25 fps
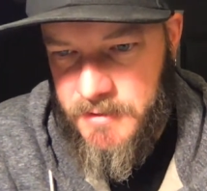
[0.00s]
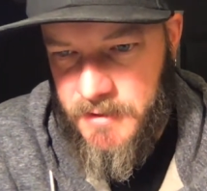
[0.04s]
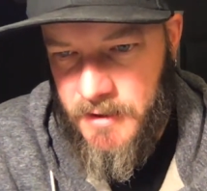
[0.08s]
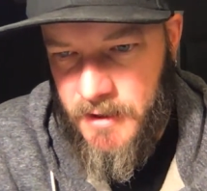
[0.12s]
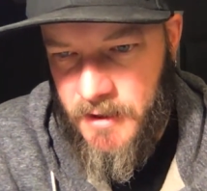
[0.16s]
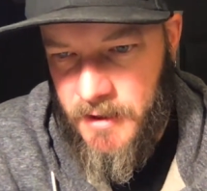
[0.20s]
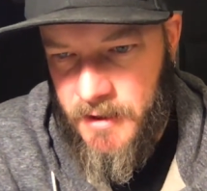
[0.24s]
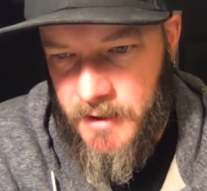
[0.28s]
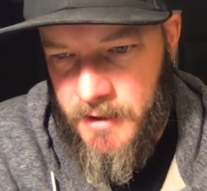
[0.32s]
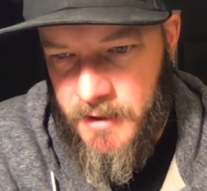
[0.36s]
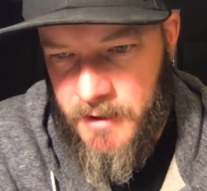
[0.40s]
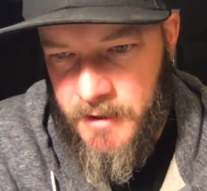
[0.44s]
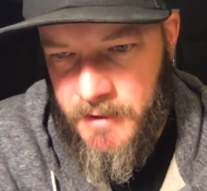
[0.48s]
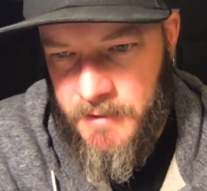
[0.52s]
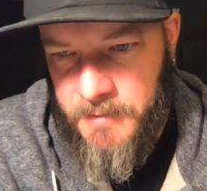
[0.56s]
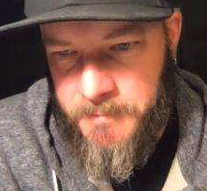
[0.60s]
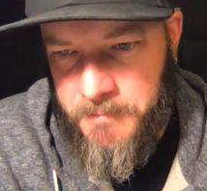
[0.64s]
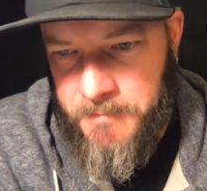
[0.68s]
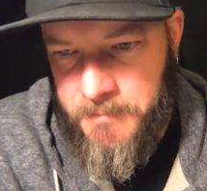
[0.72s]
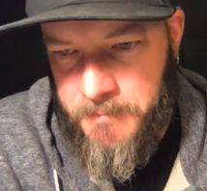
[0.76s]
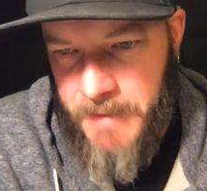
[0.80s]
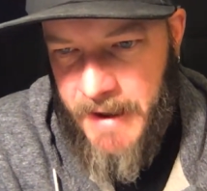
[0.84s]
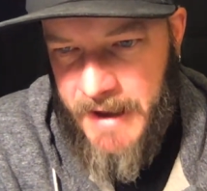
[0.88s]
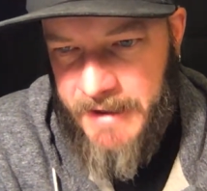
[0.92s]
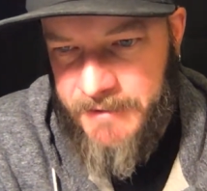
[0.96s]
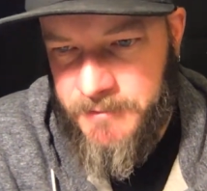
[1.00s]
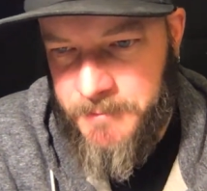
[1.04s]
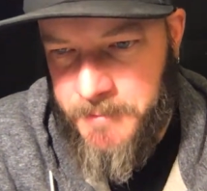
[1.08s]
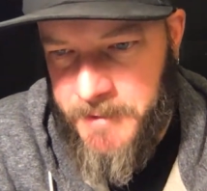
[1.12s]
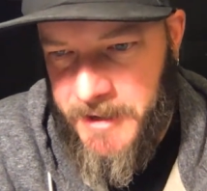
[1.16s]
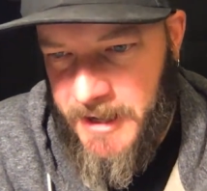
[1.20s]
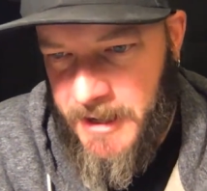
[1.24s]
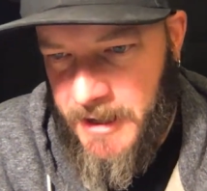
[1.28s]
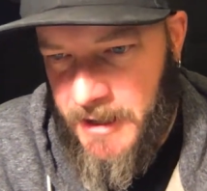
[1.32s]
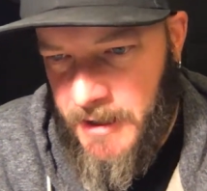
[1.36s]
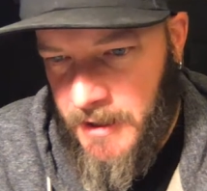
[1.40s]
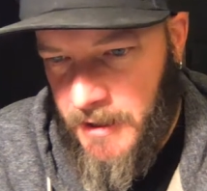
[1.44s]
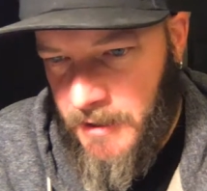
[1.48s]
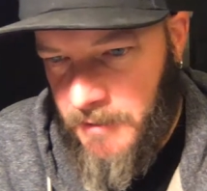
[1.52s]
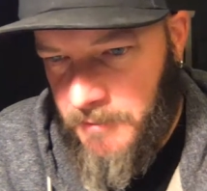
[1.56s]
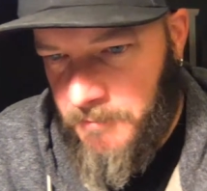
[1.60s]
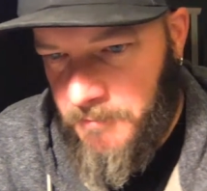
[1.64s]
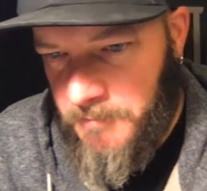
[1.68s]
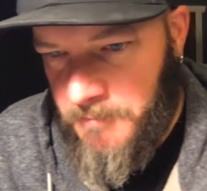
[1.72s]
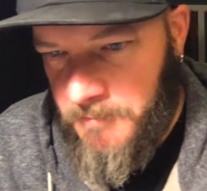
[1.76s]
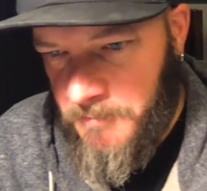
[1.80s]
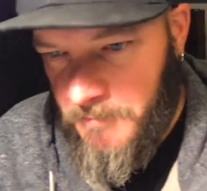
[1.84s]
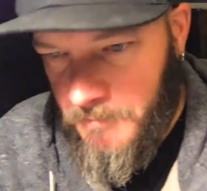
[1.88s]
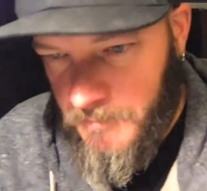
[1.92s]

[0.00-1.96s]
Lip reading: Mask Man,